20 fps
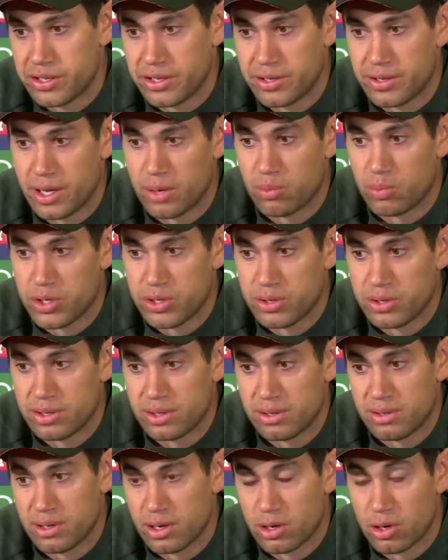And
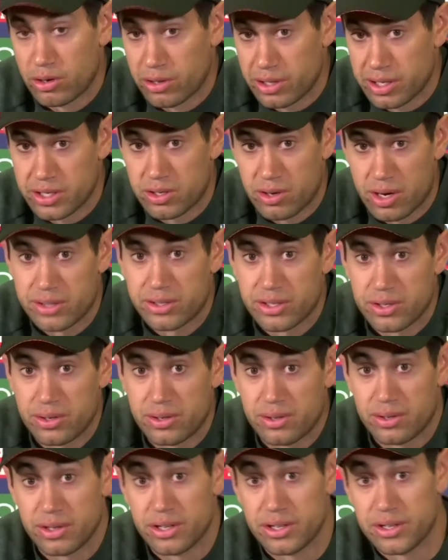when a lot of these grounds
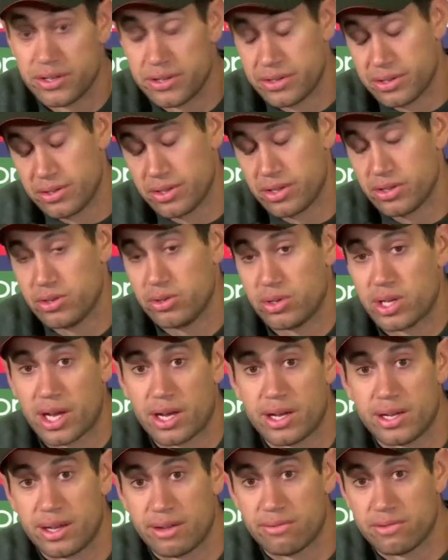in the
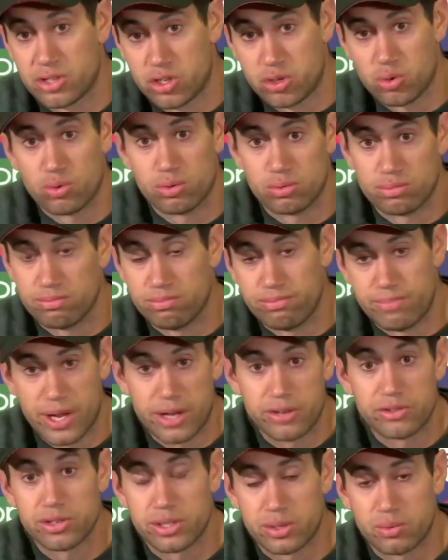UK have a short
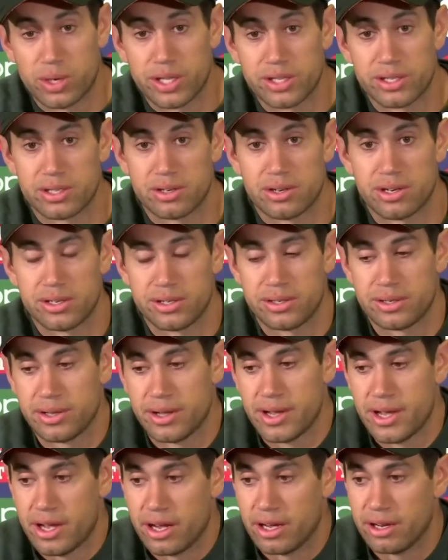boundary to one side, and
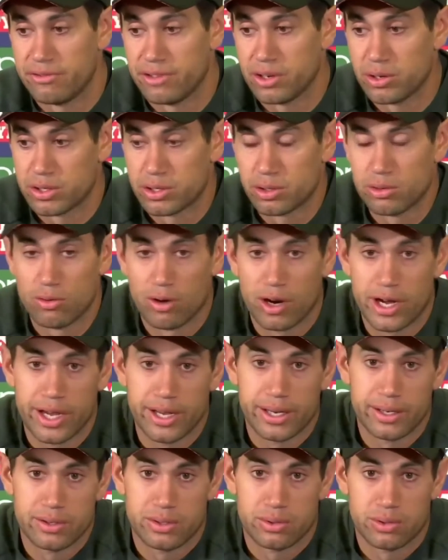if you've got two
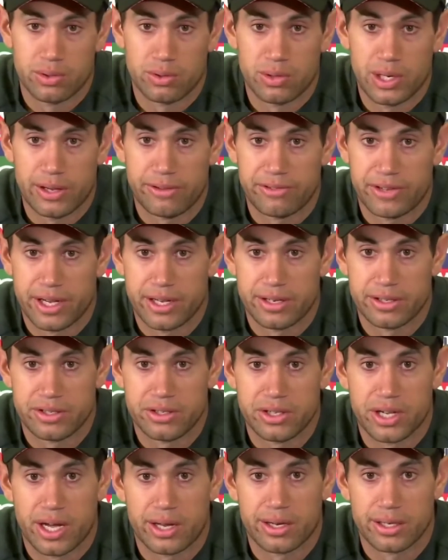right-handers or two left-handers,
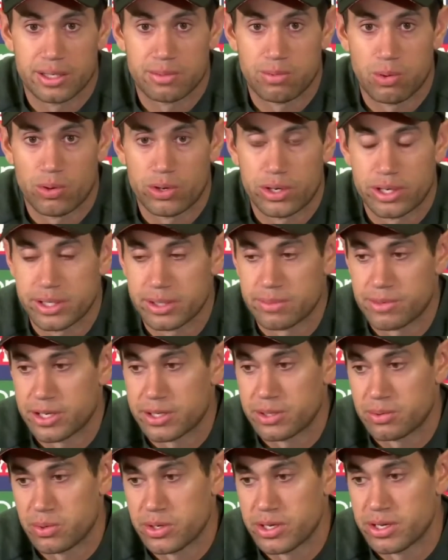you can't exploit it as
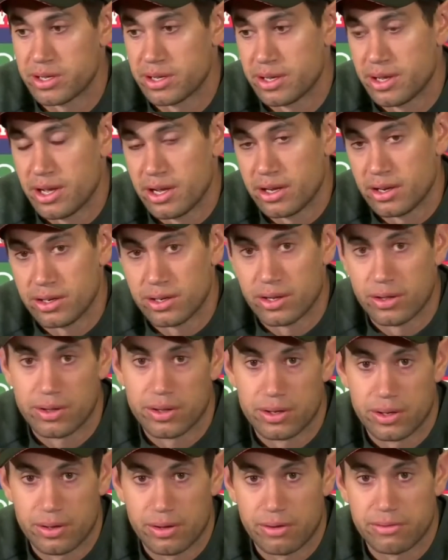much. Where
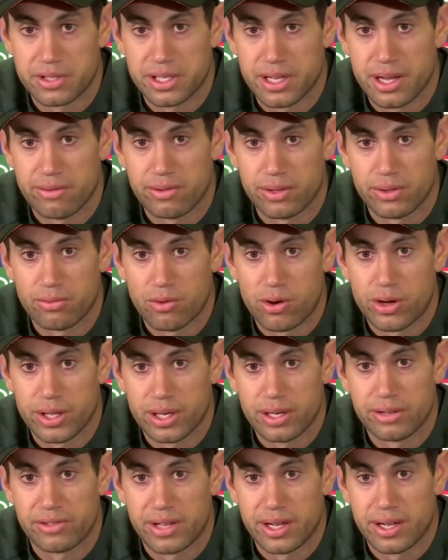obviously having the right
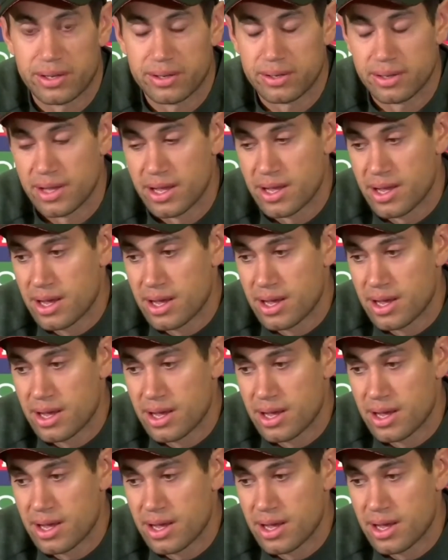and left hand.